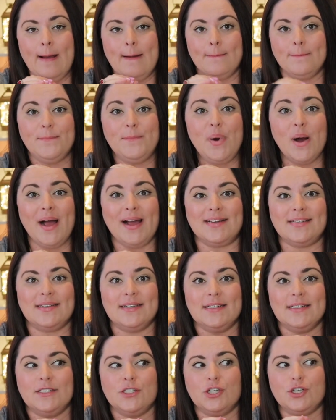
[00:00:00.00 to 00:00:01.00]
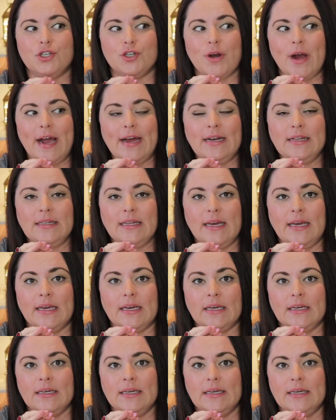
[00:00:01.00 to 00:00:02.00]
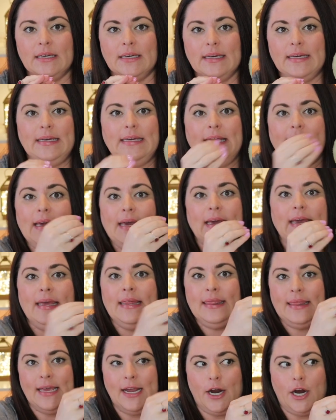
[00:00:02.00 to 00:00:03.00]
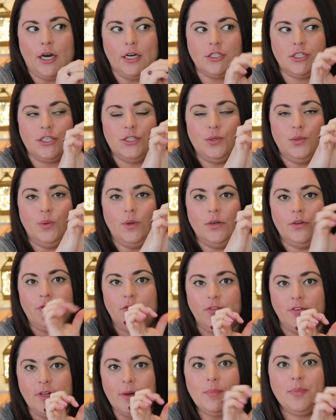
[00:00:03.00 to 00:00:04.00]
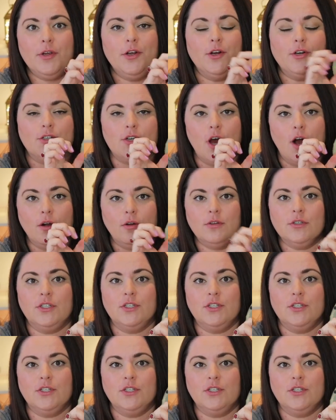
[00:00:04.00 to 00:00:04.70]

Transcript: but to try to like get in there to flip your toggle